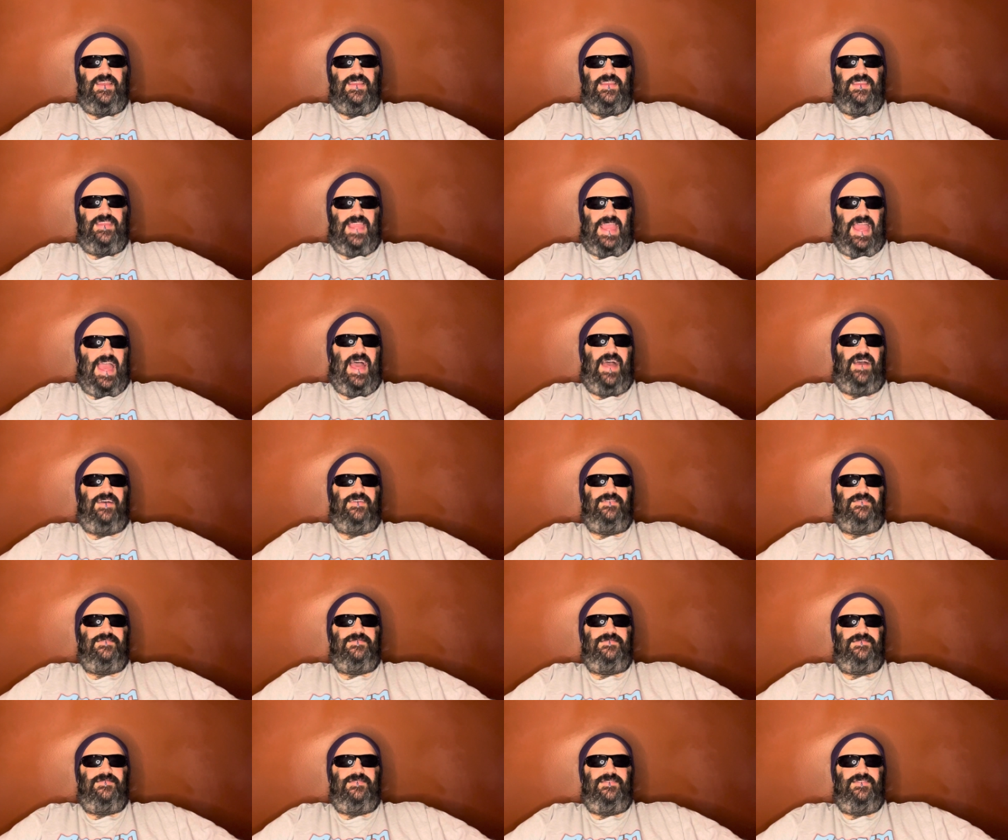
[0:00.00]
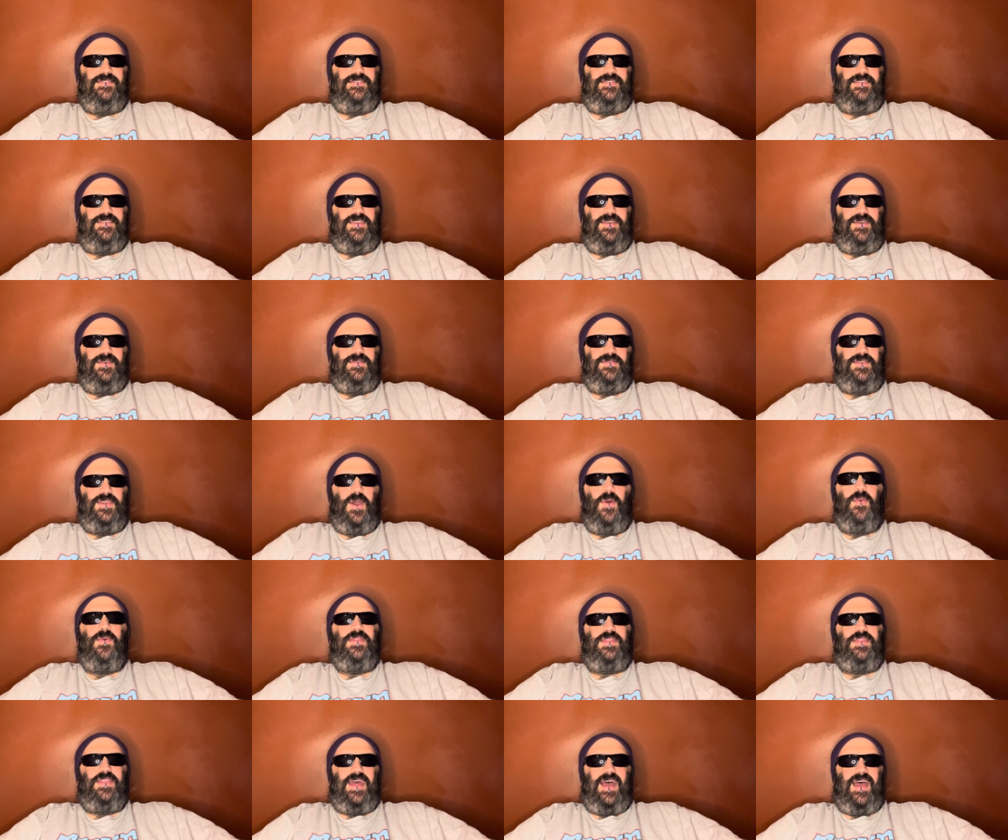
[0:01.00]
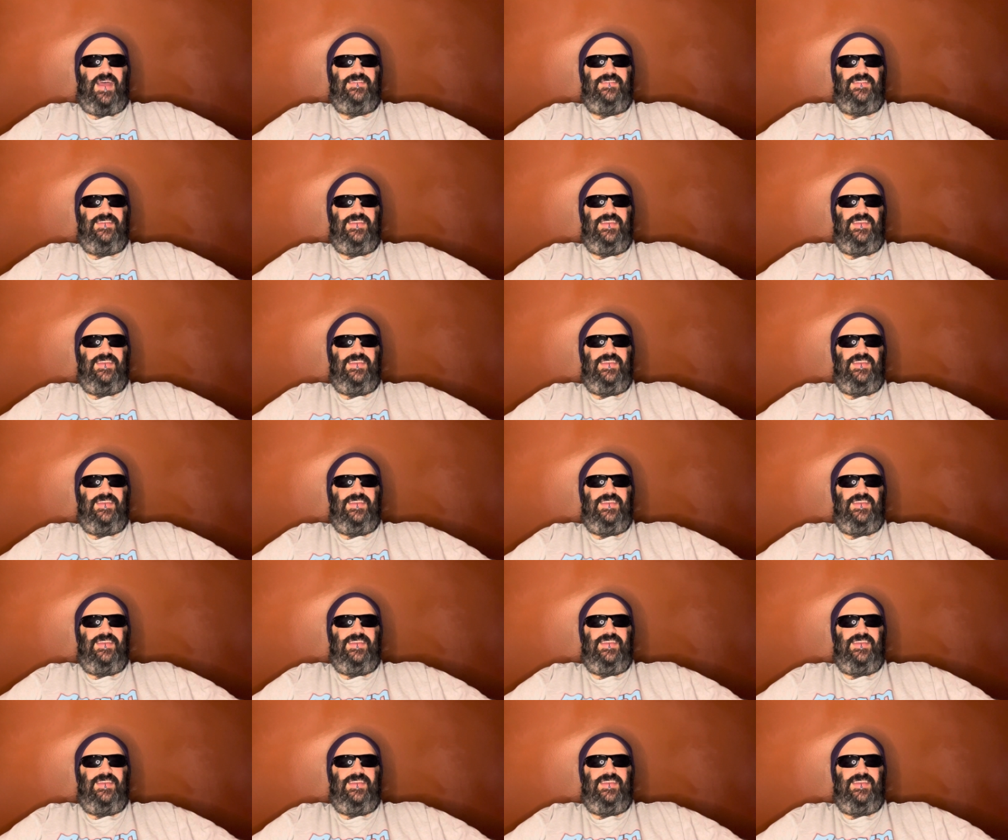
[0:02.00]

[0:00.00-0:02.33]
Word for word: yeah, so go with that.